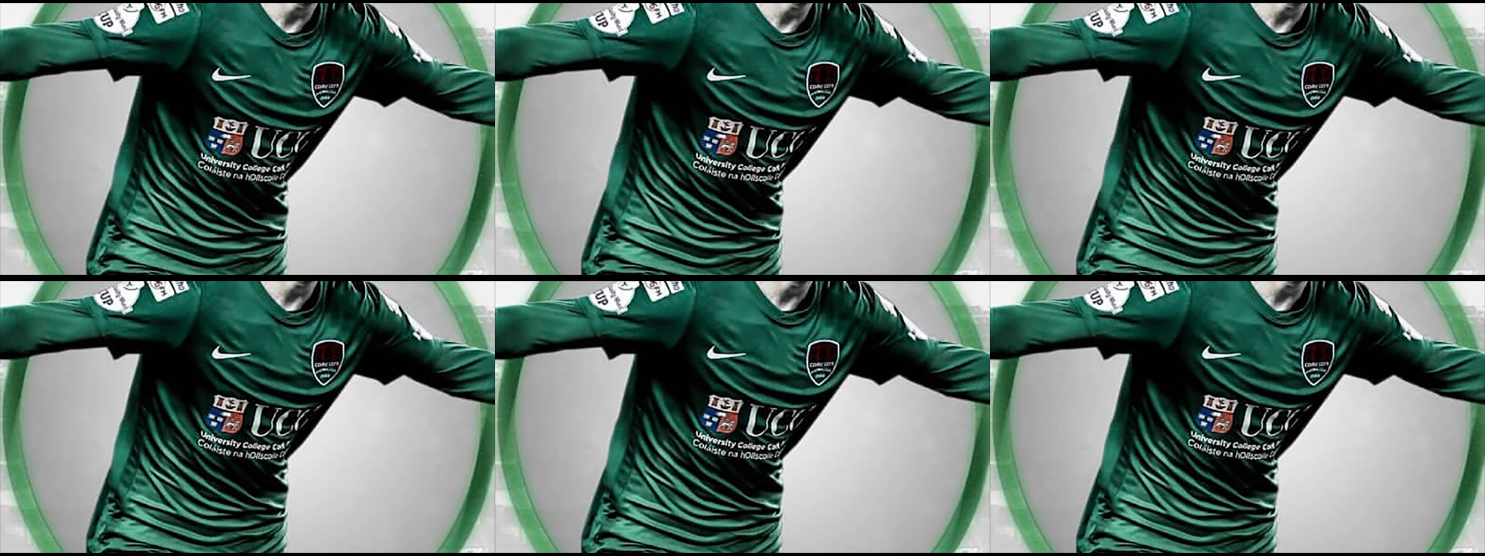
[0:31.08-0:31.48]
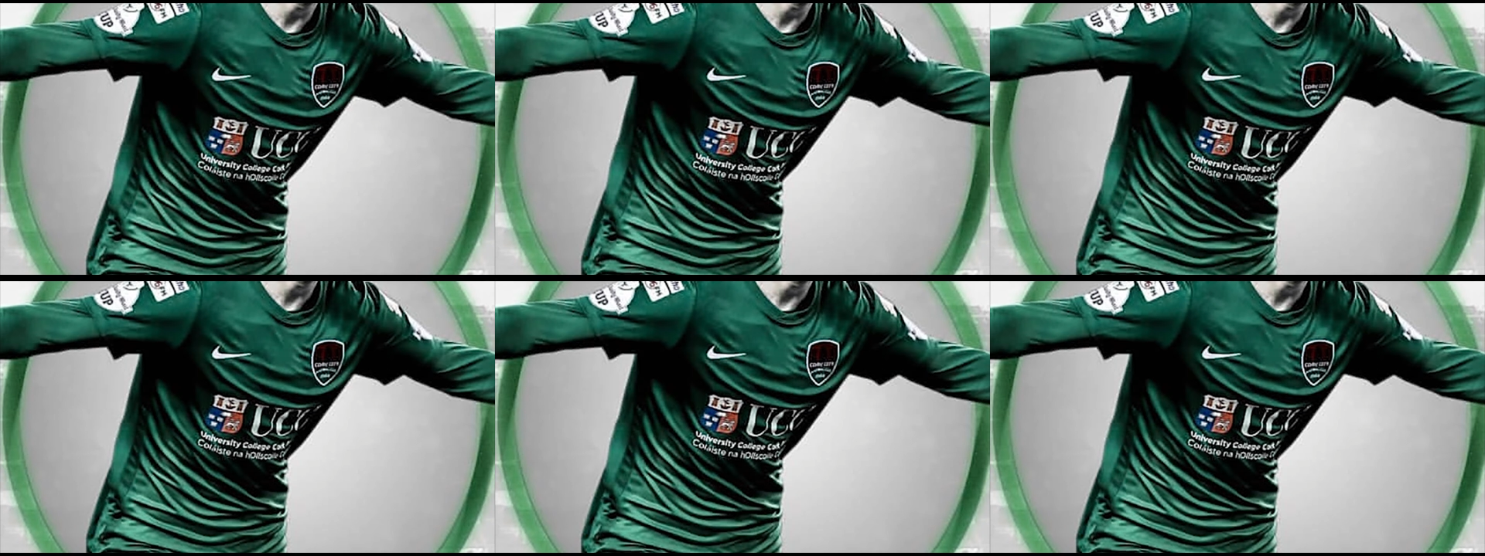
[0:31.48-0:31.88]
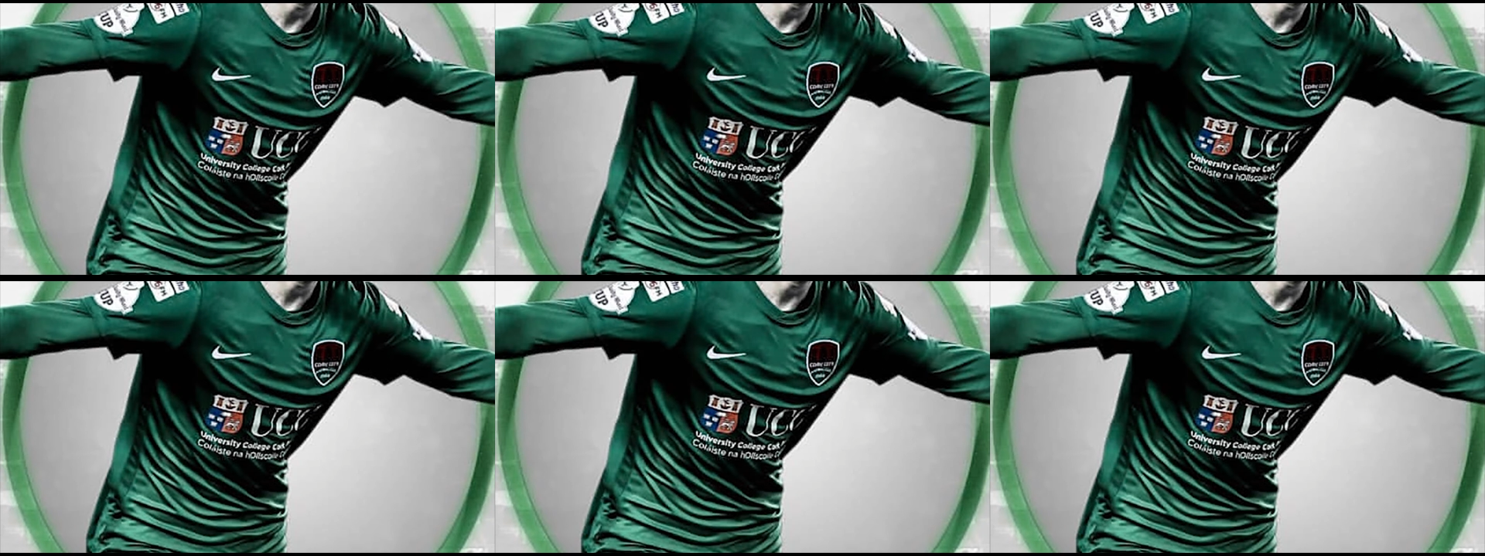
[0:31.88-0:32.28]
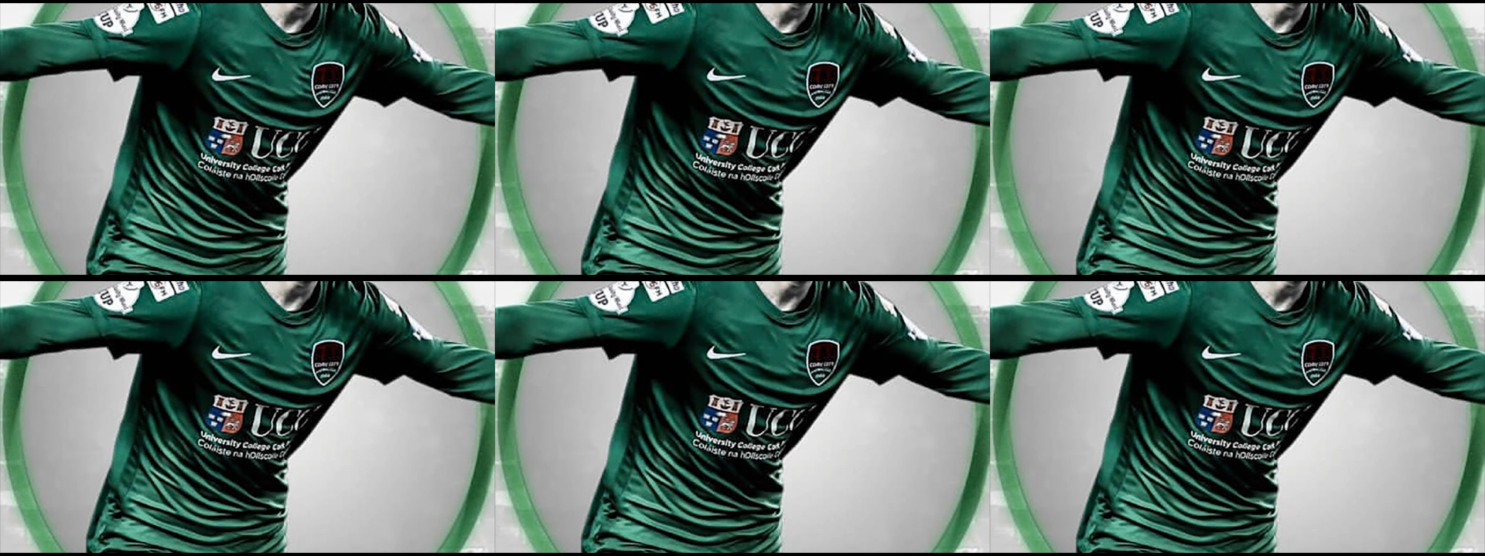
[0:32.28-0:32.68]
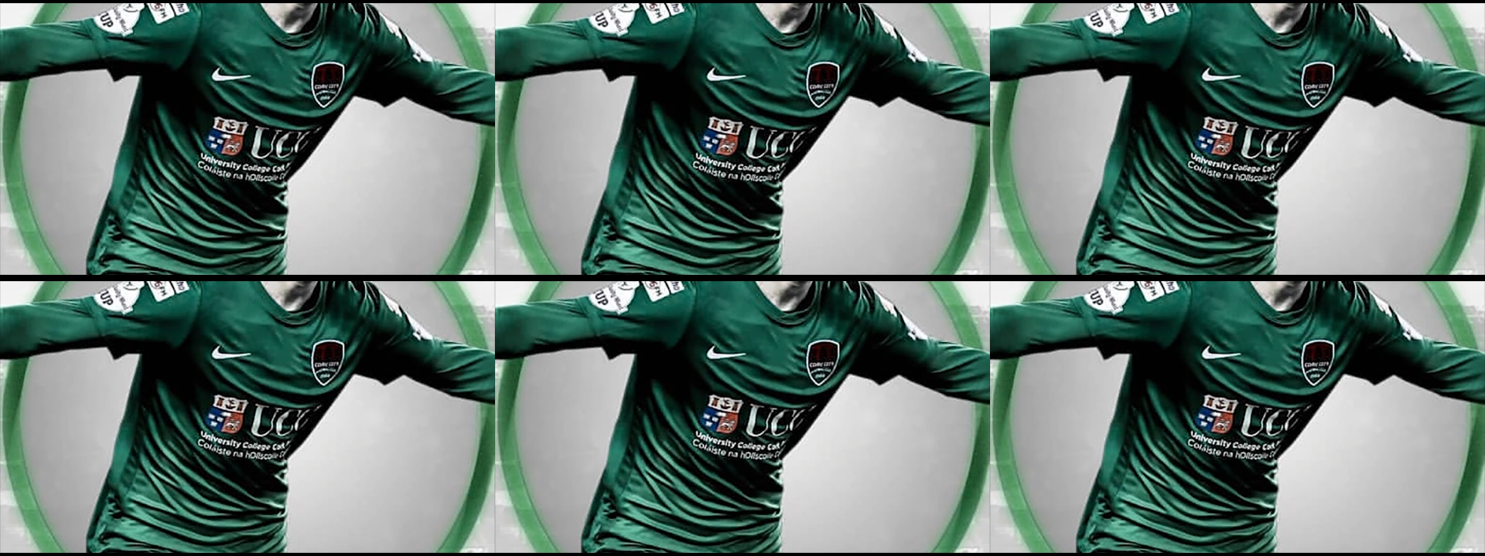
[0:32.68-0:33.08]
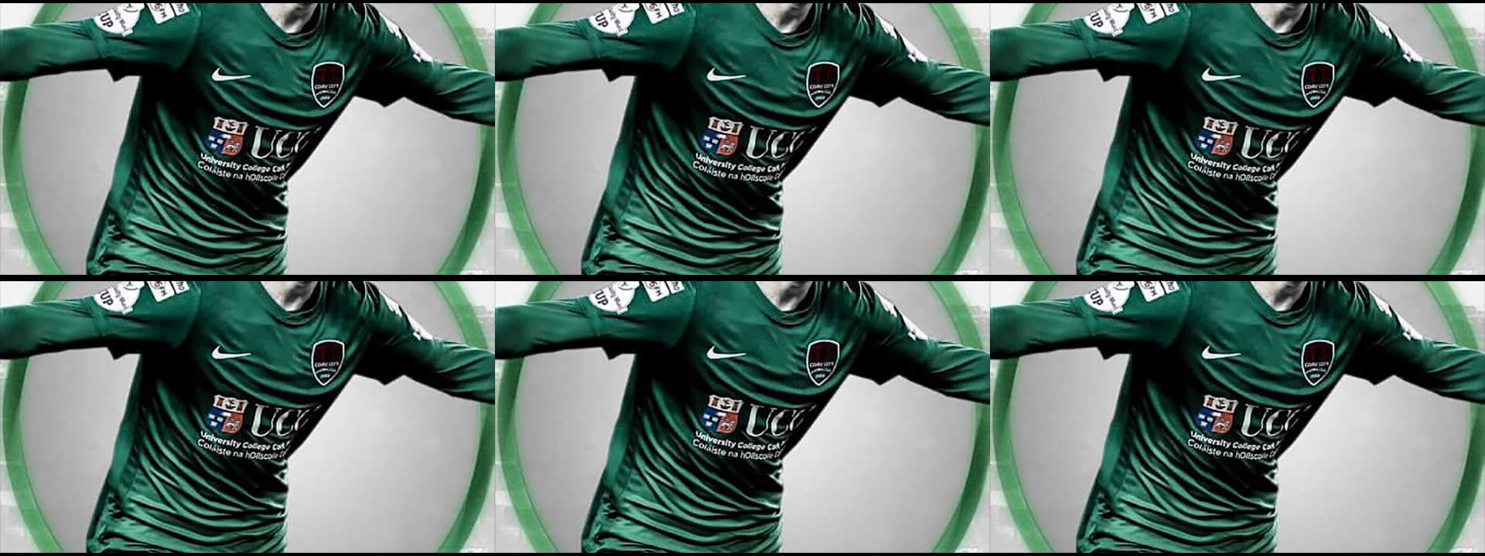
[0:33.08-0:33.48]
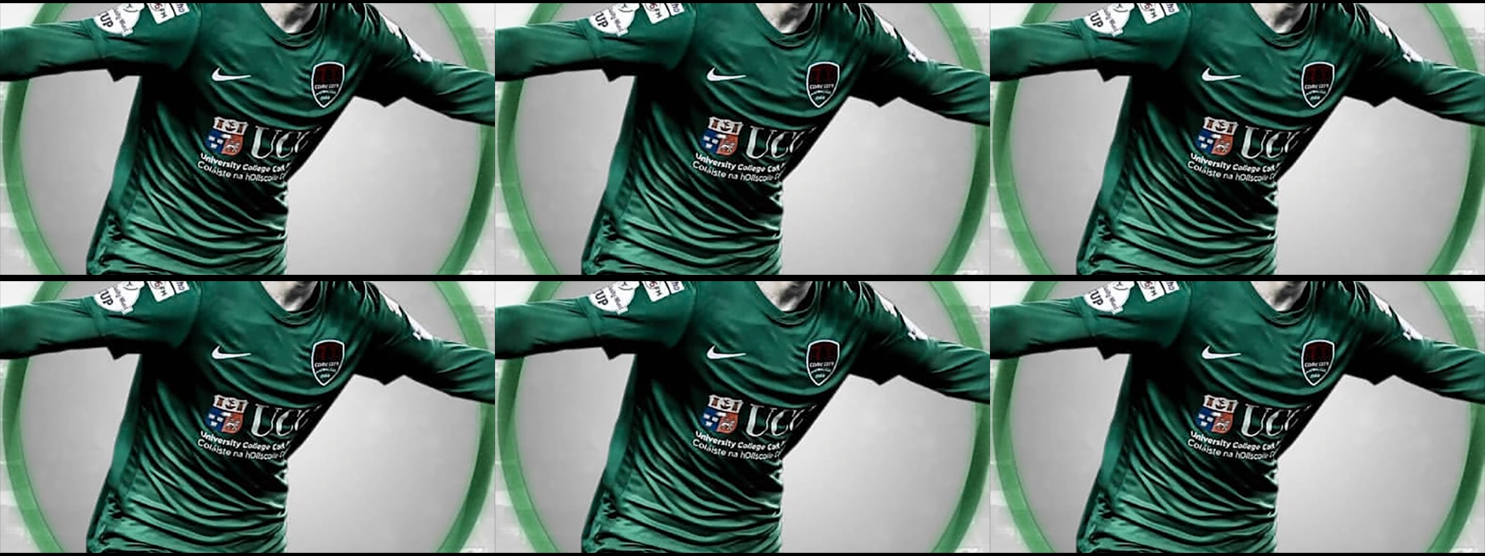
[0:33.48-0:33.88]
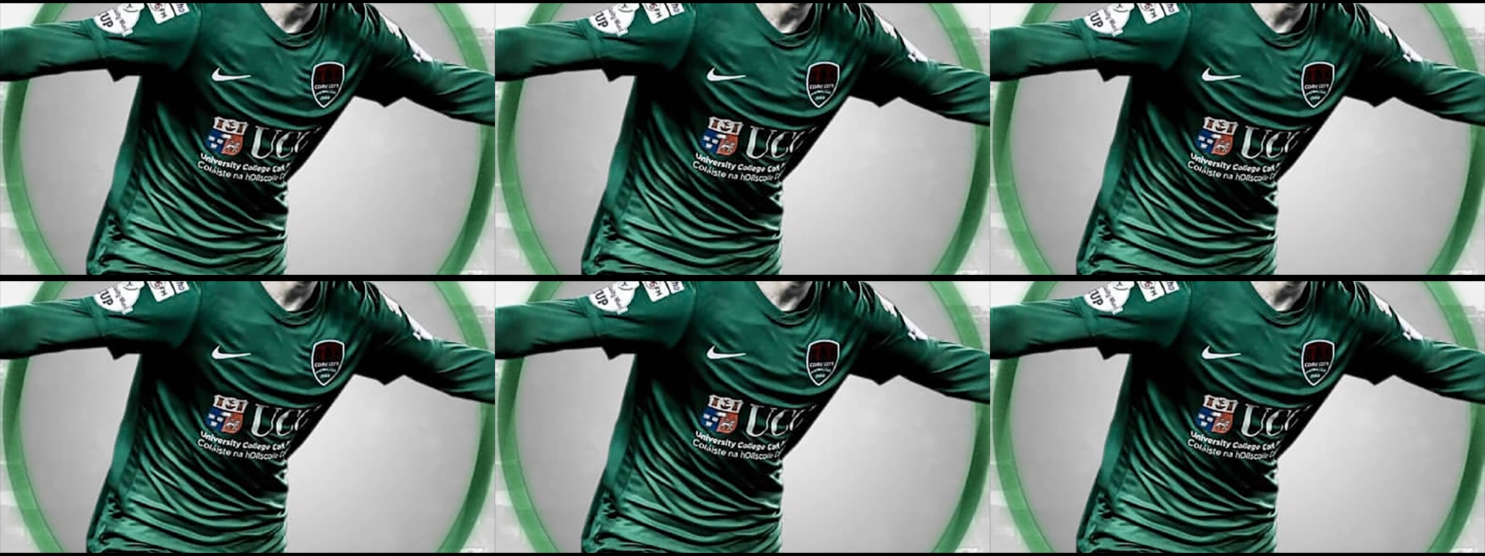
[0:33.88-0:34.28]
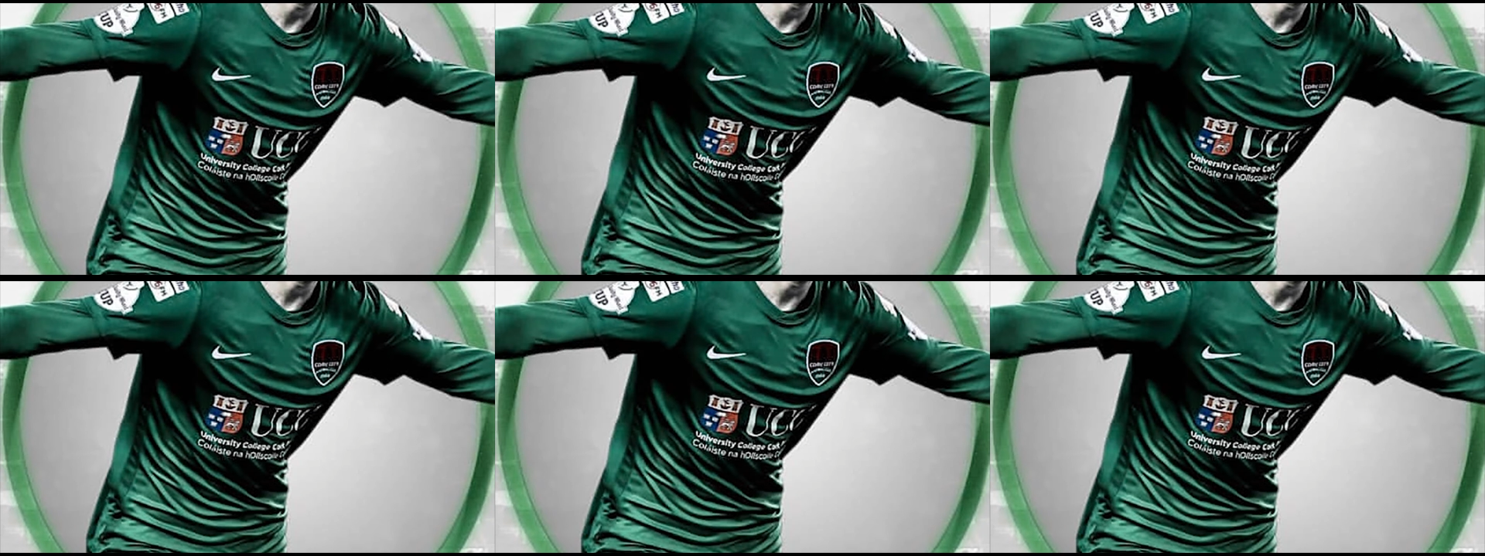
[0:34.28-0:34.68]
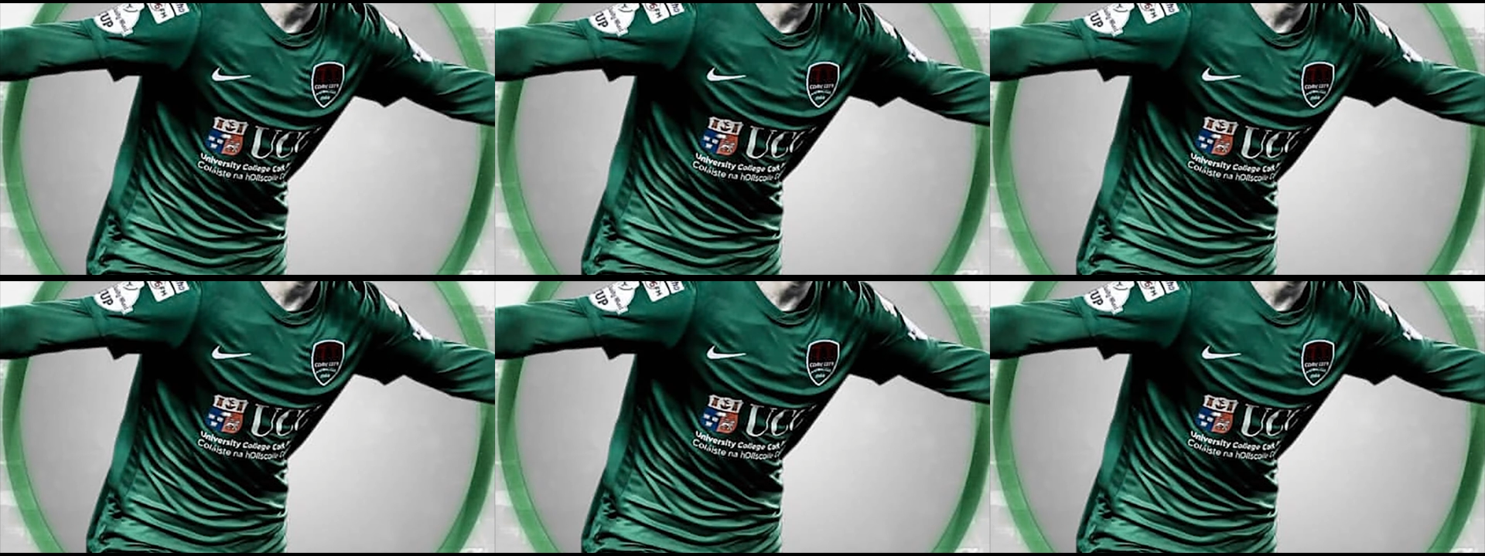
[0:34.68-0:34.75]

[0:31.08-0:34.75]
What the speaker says: [unreadable: no face in view]